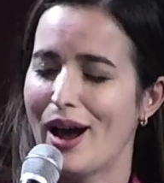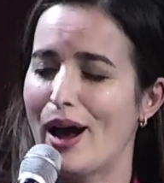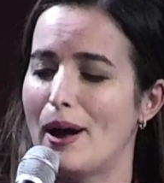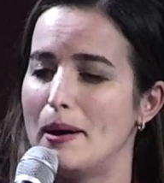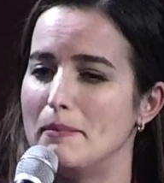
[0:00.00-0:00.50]

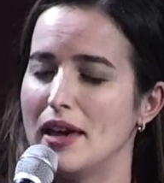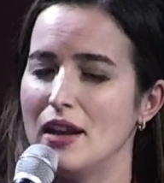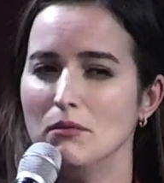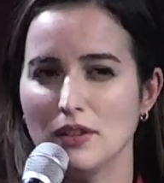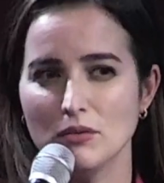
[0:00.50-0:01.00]

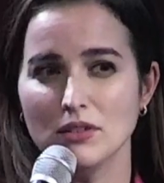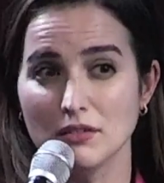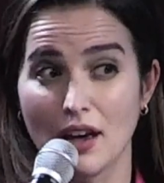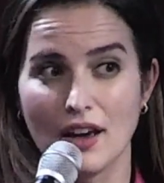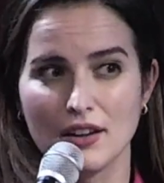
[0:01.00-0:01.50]
There was a
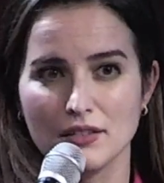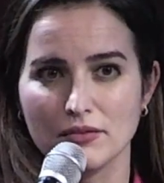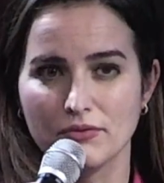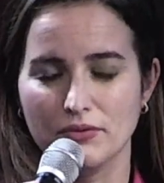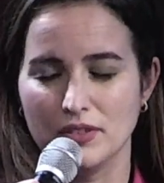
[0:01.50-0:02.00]
lot
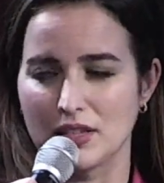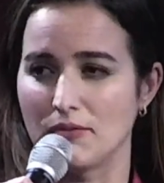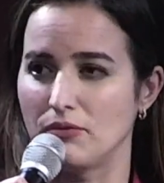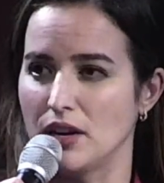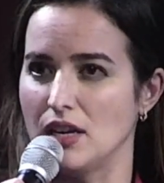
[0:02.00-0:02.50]
of
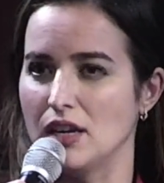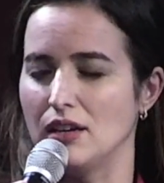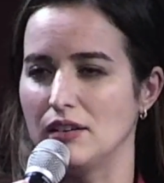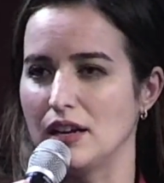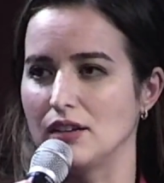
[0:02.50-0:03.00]
suffering.
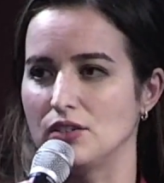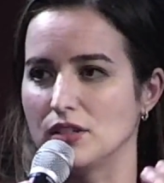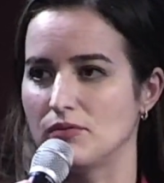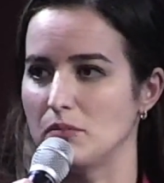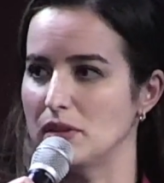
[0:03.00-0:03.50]
And
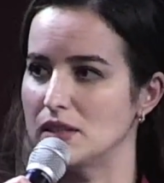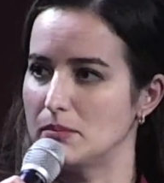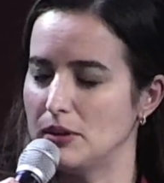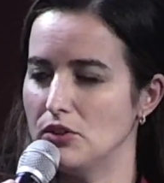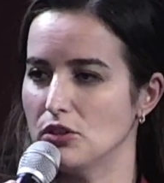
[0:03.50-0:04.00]
just from a
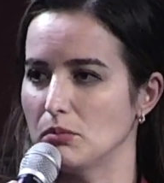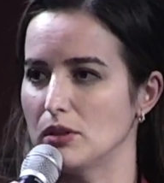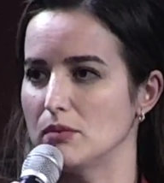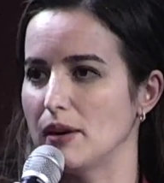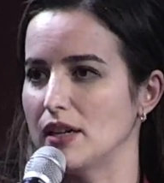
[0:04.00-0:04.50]
spiritual
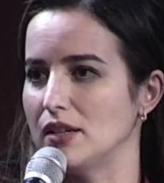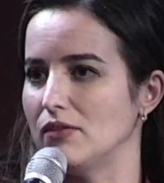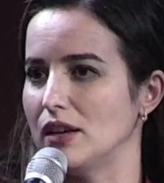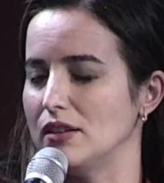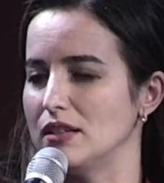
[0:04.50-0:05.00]
perspective,
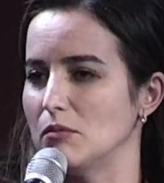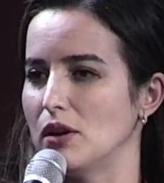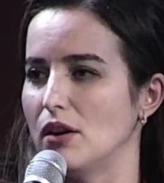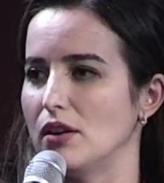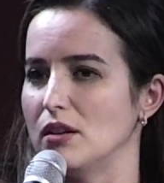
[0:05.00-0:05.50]
I had someone
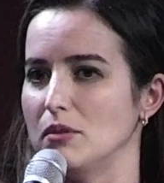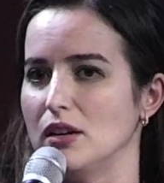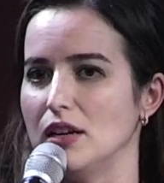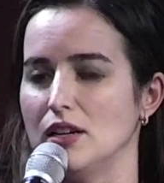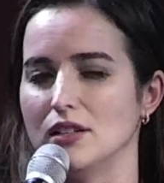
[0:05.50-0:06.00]
in our
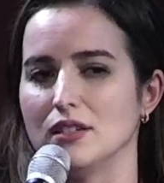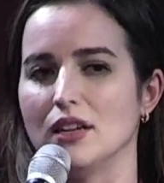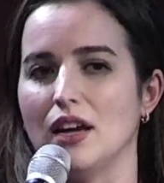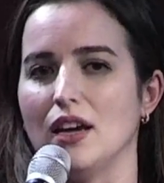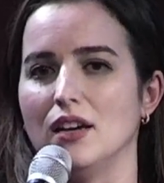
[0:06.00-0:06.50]
community just
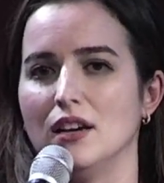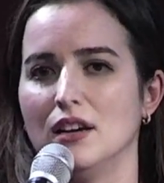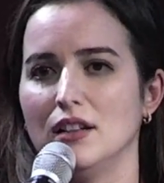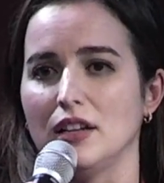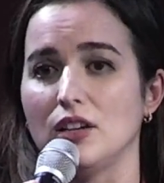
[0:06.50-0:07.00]
say,
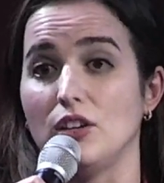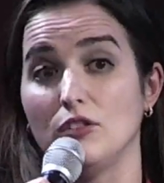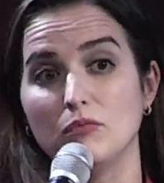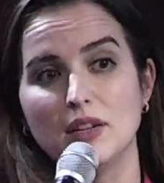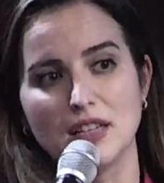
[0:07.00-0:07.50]

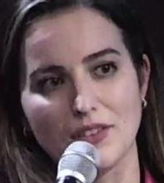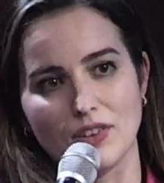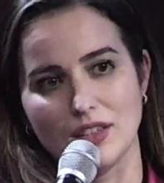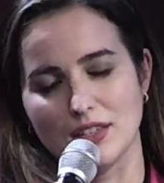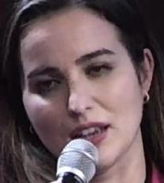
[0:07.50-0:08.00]
you've been
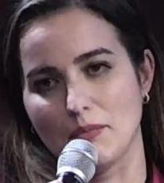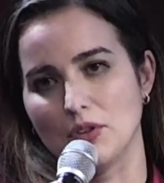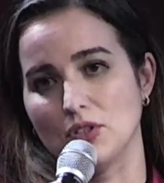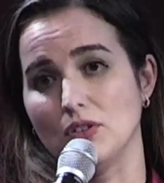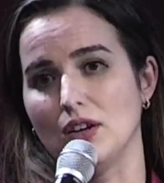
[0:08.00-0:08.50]
given this
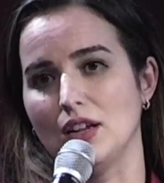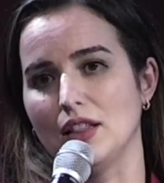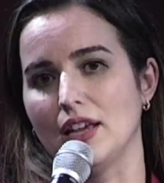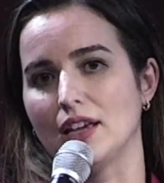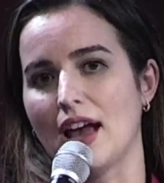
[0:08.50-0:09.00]
opportunity,
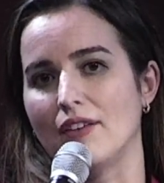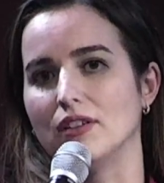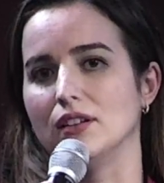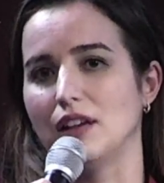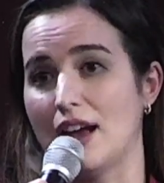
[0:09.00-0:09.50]

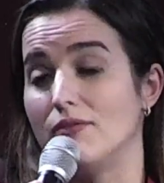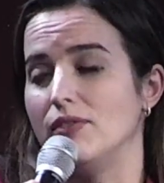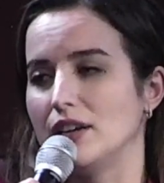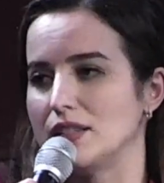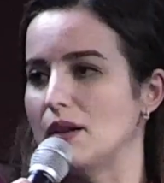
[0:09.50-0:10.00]
have
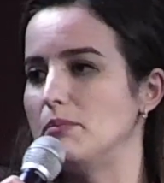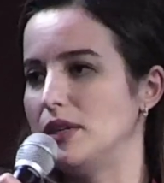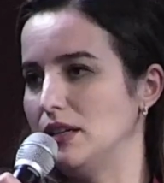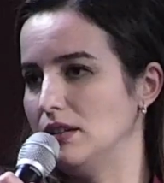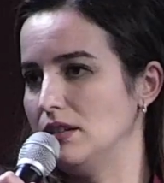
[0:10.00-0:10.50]

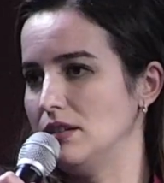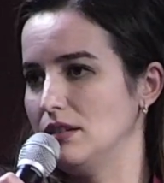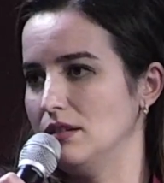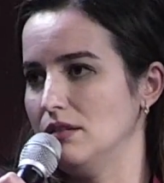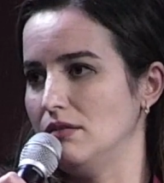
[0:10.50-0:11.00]
acceptance.
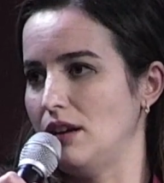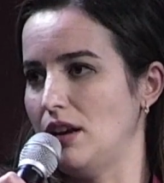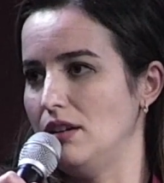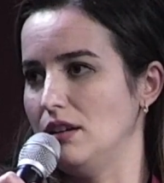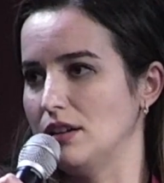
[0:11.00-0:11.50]

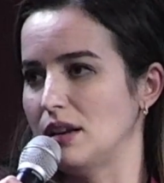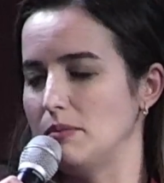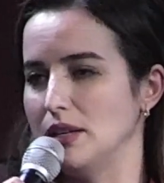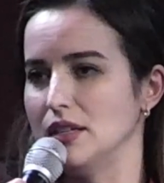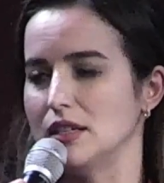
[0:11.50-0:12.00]
Right?
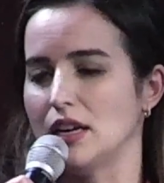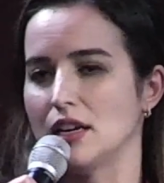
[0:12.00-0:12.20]
Acceptance.